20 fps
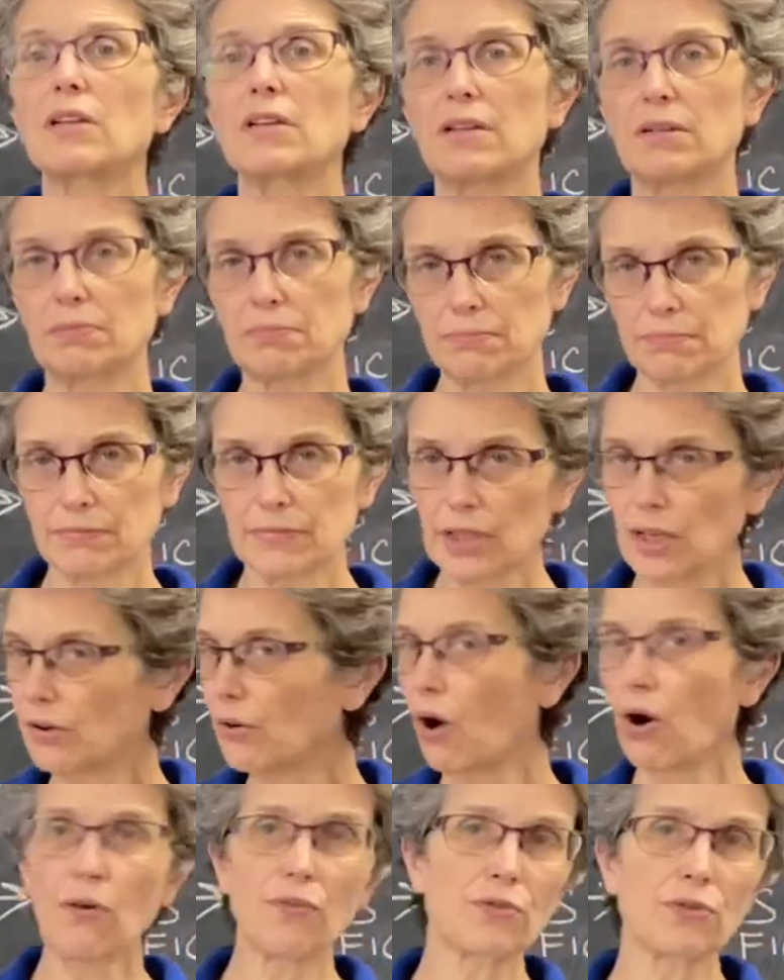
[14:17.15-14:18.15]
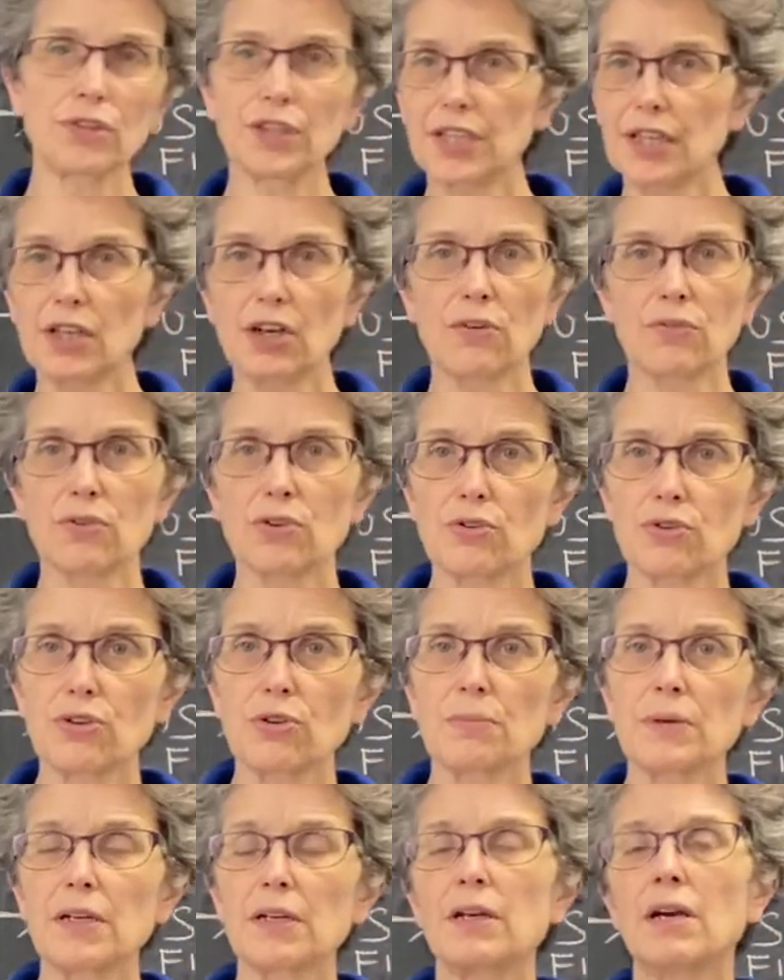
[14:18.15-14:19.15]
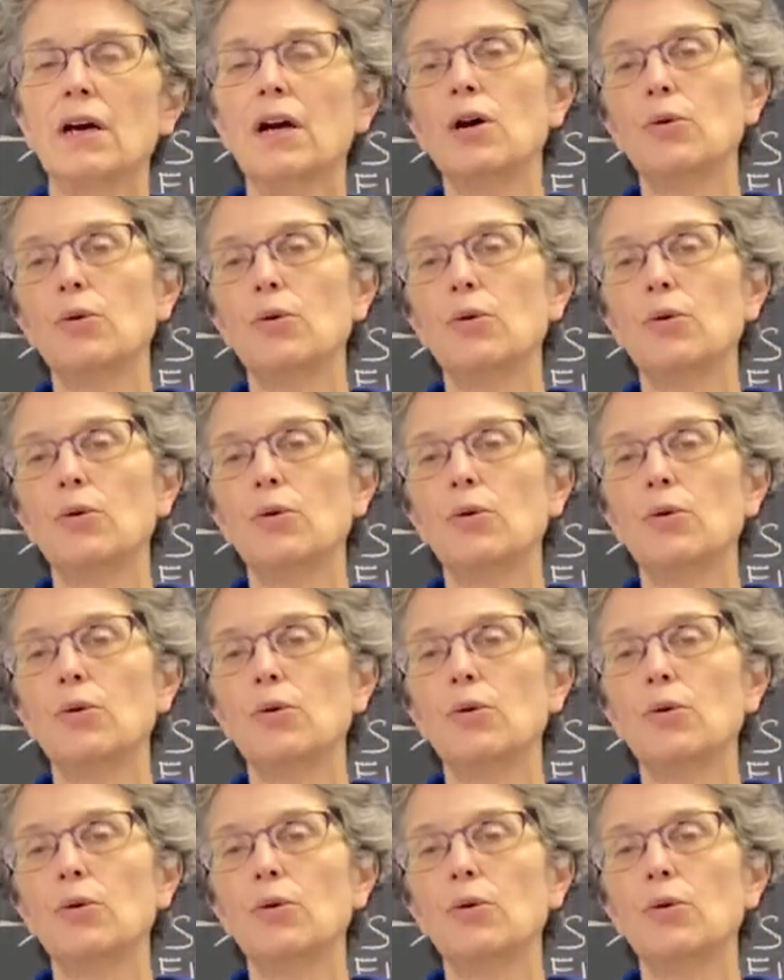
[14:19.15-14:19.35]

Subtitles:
the, you know, over-licking, over-grooming,